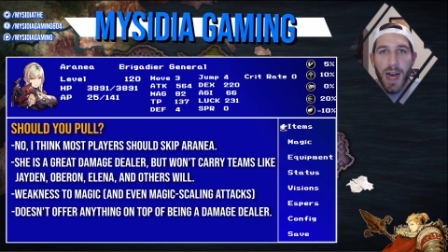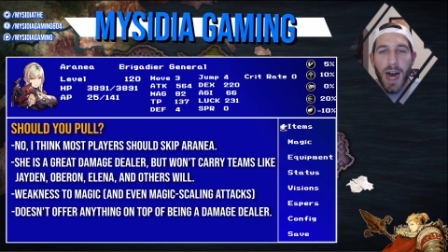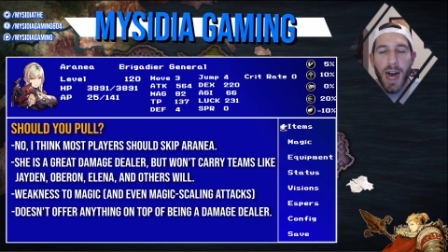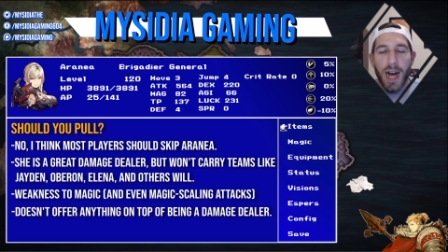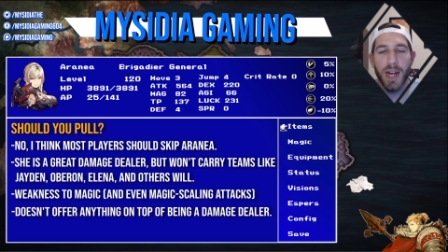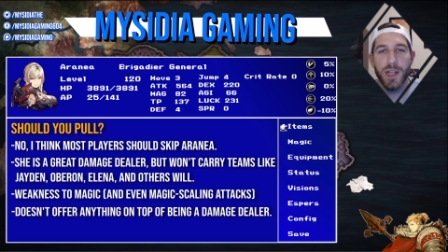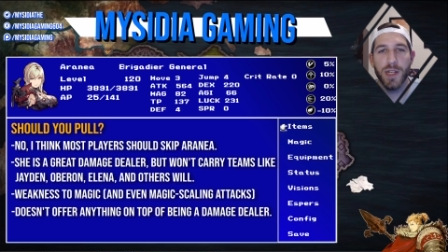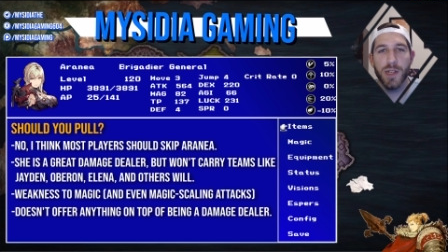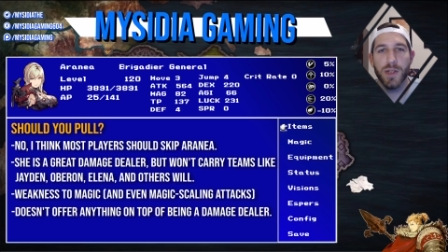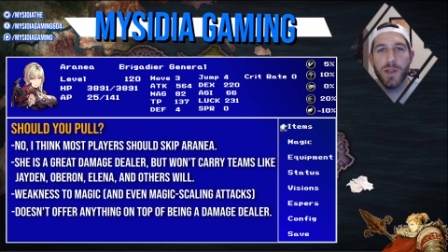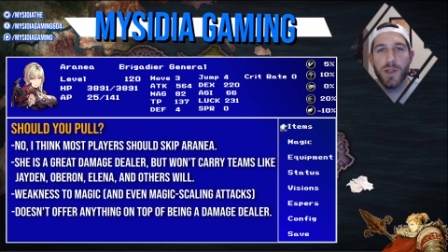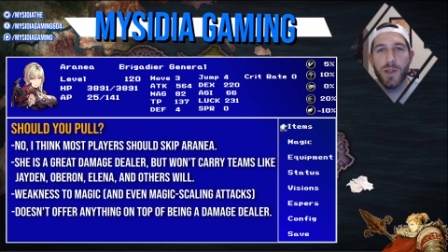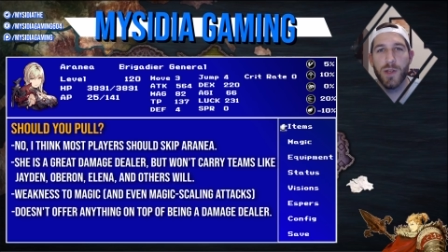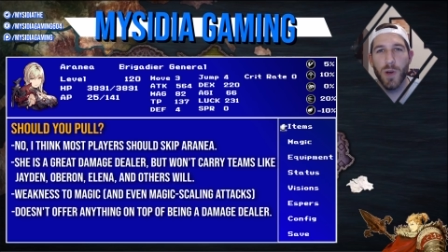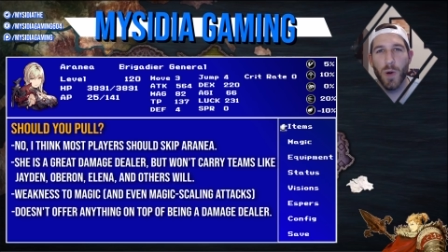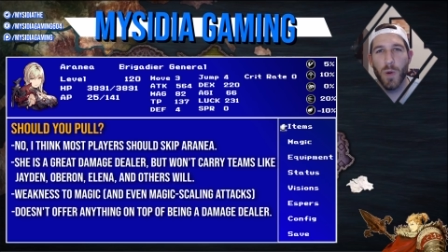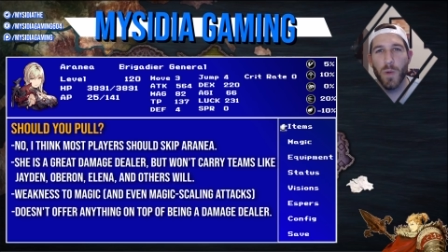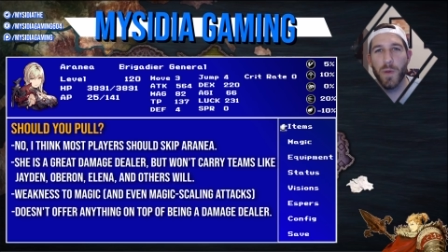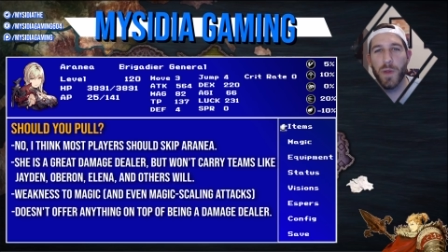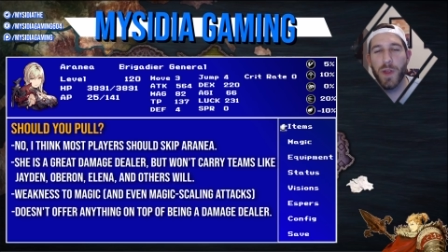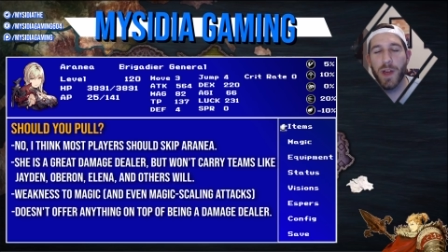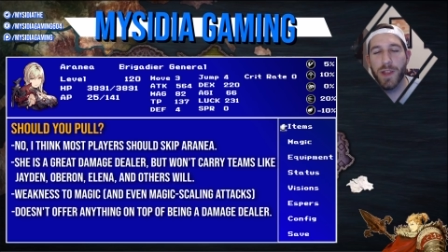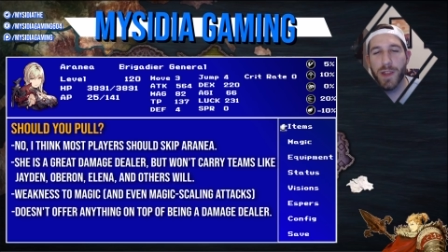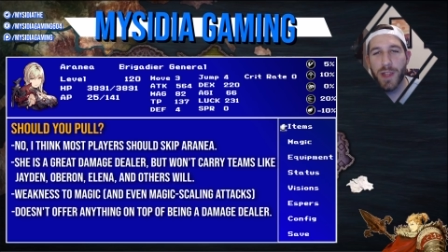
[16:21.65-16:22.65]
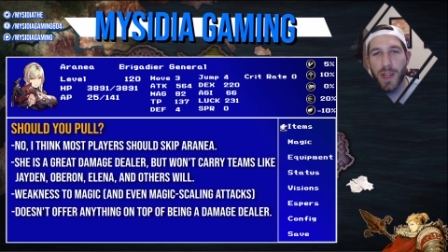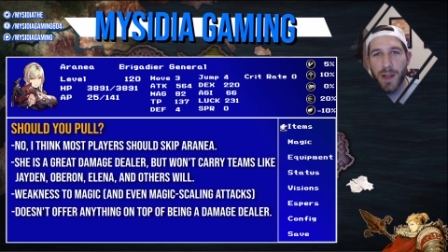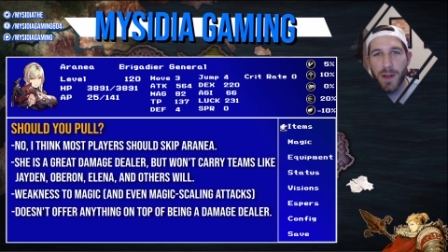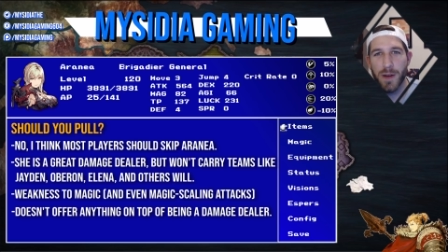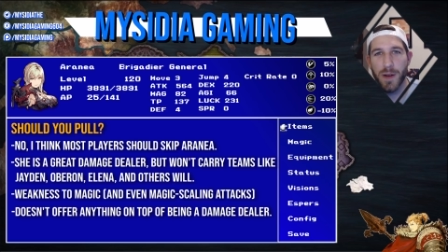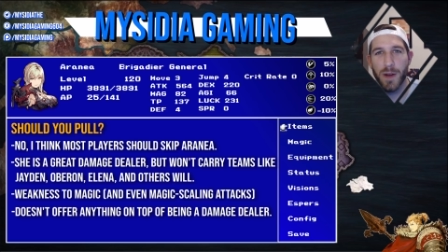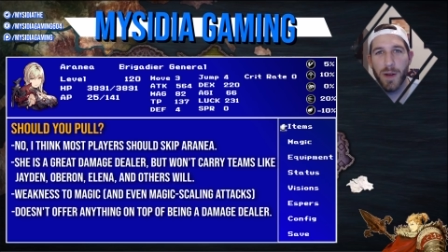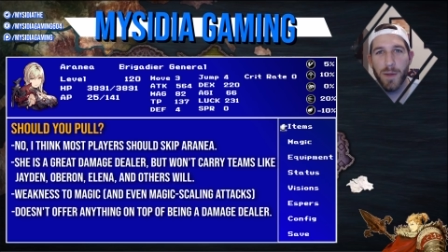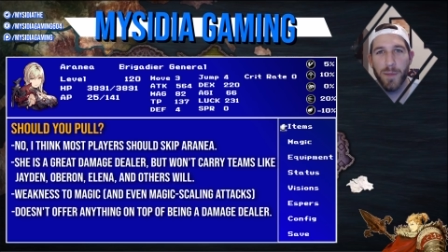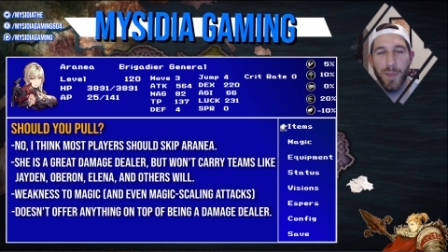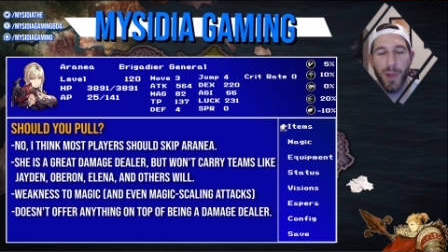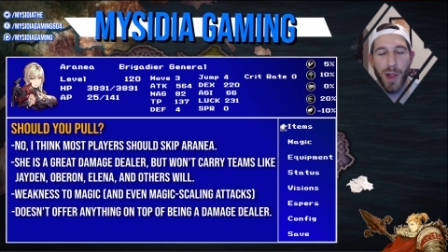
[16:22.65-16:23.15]
I just don't think
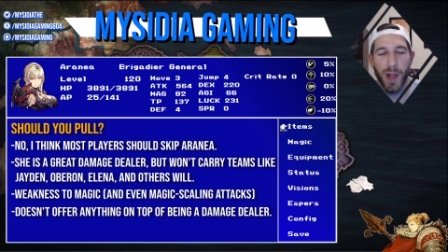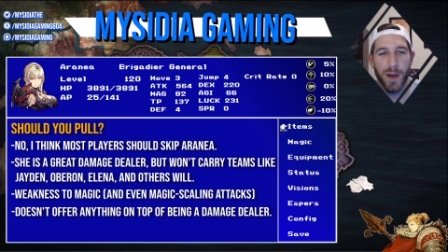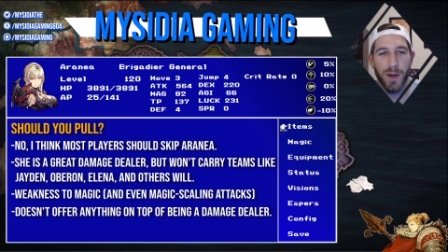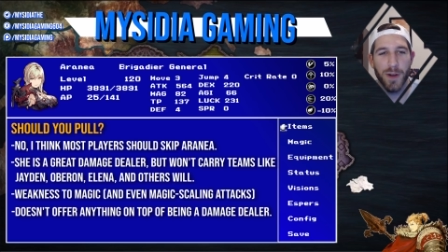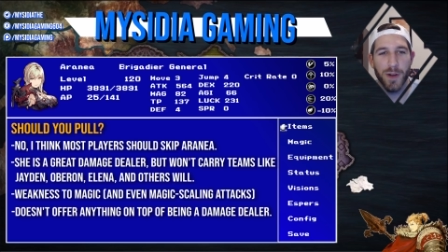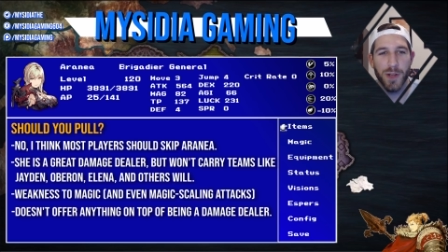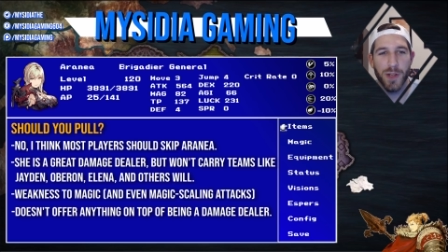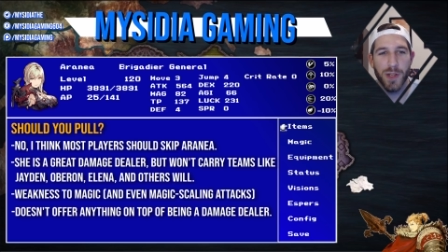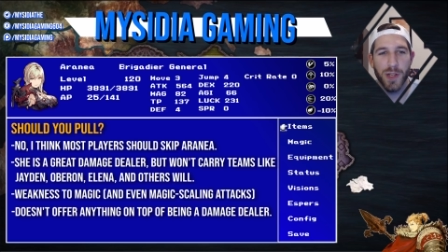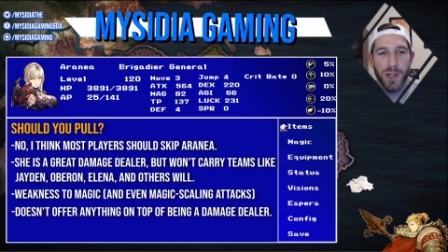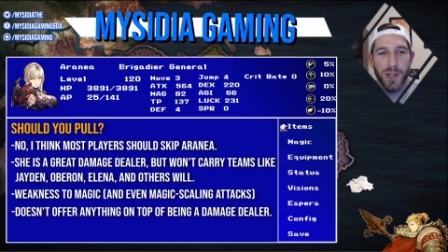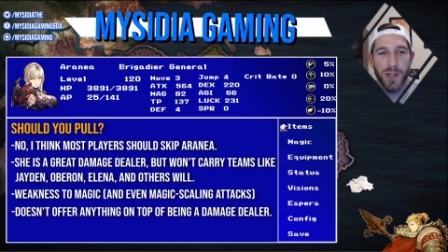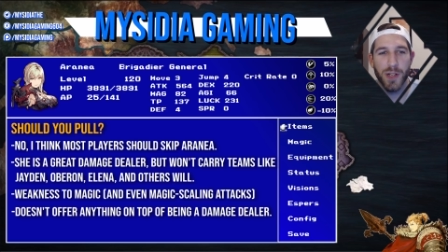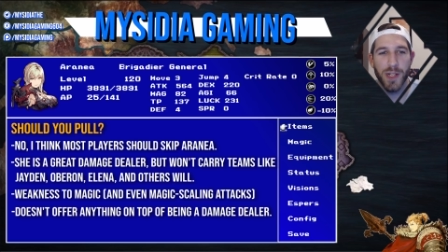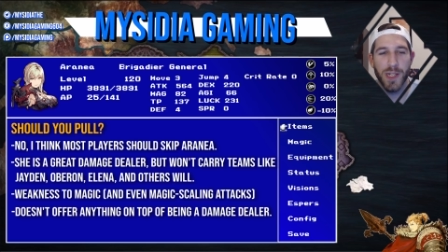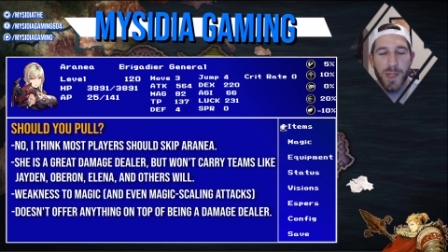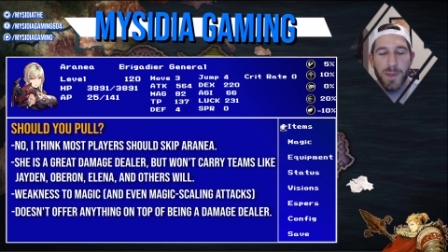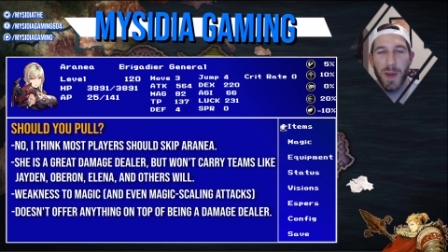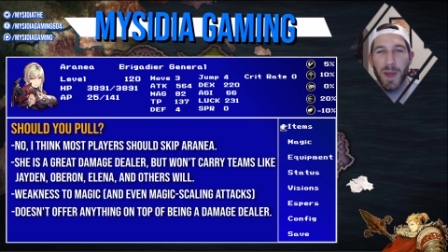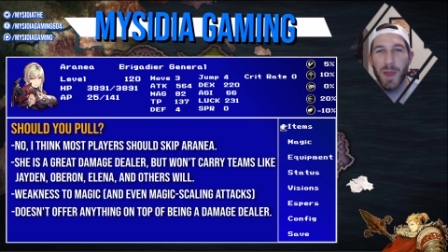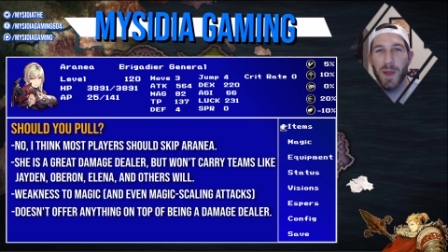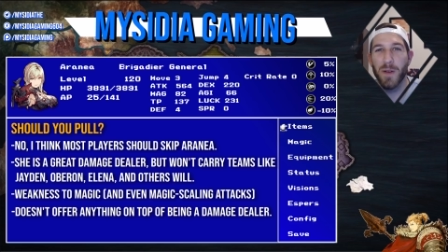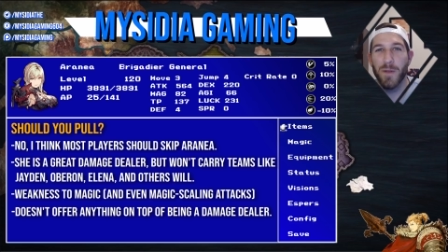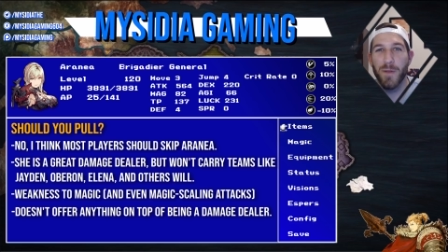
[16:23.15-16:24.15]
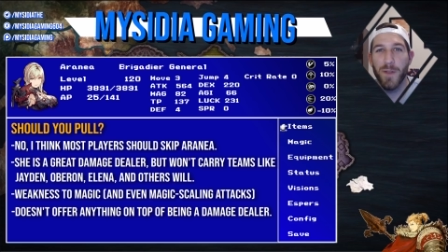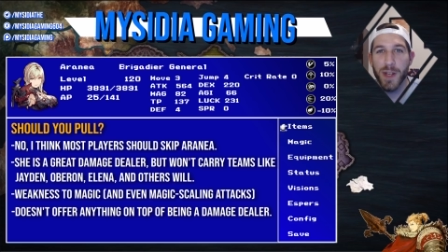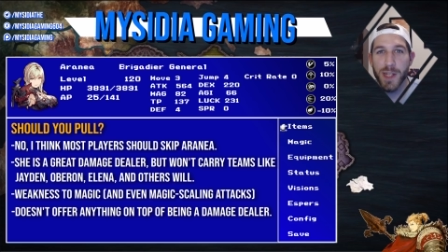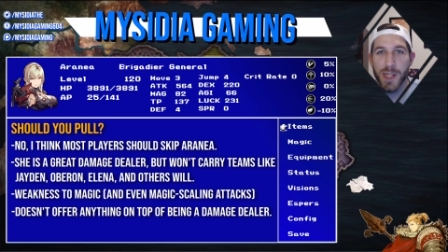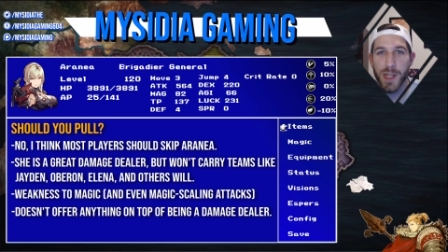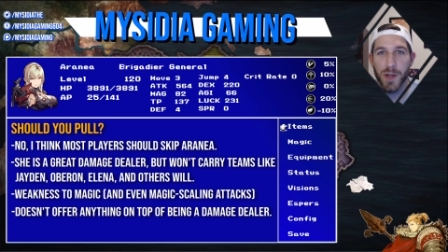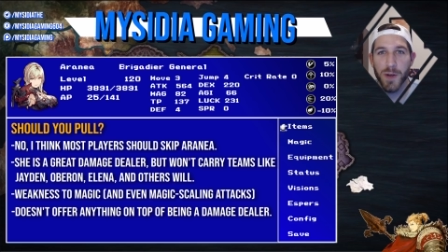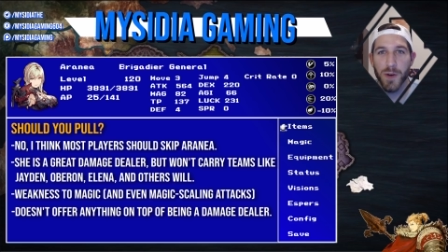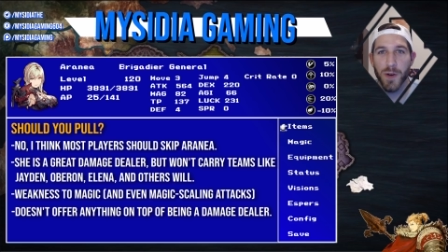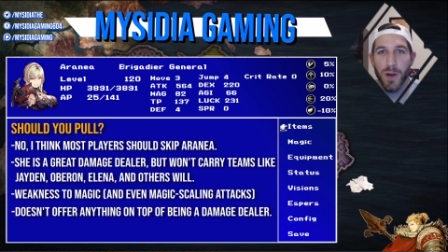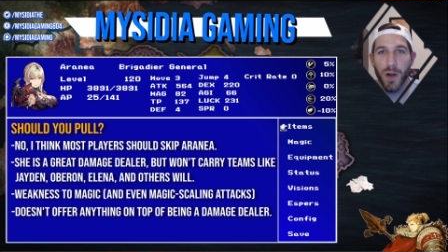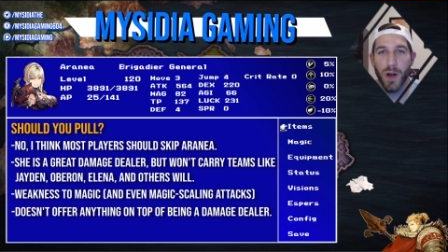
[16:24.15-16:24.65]
that players should spend their
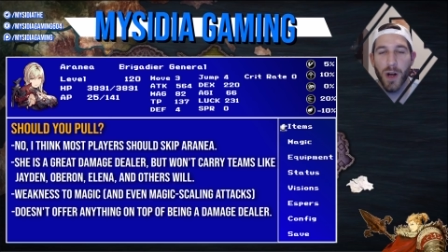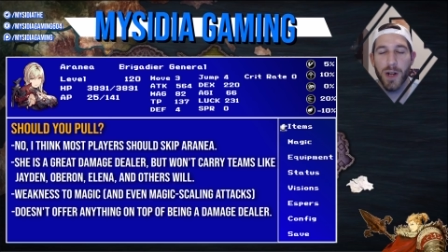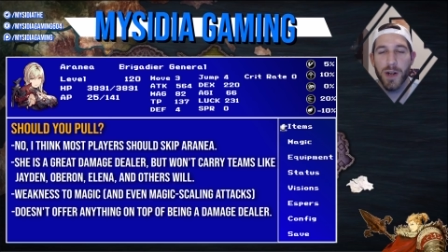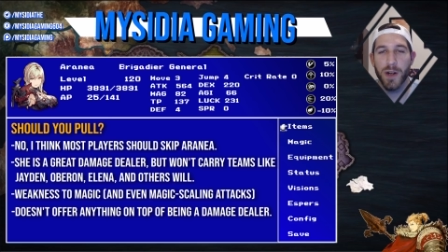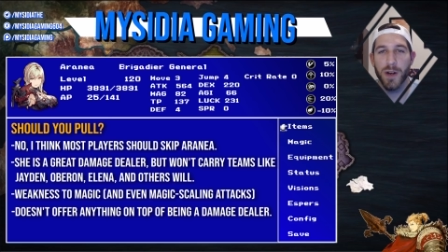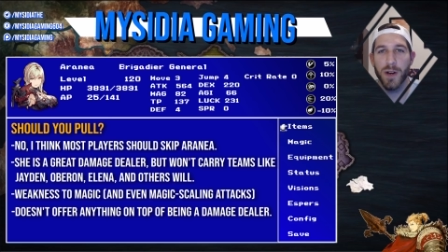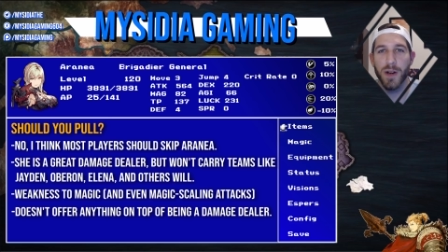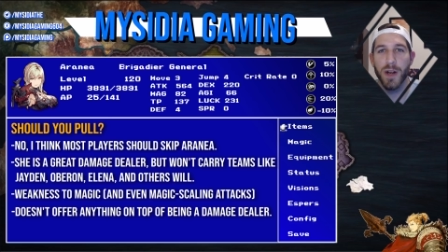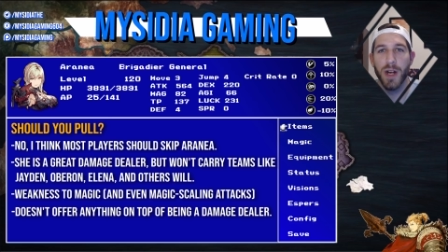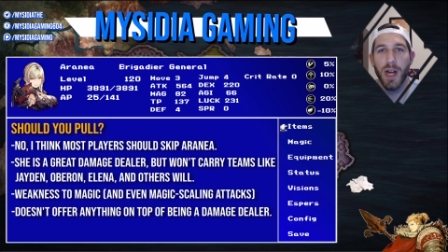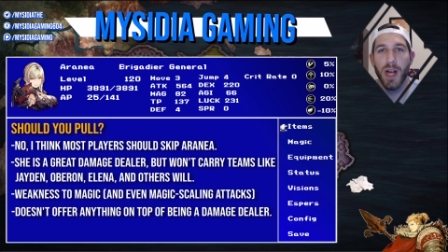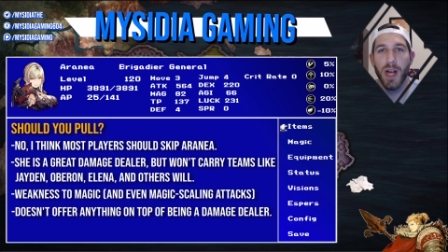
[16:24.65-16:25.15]
Vizier on her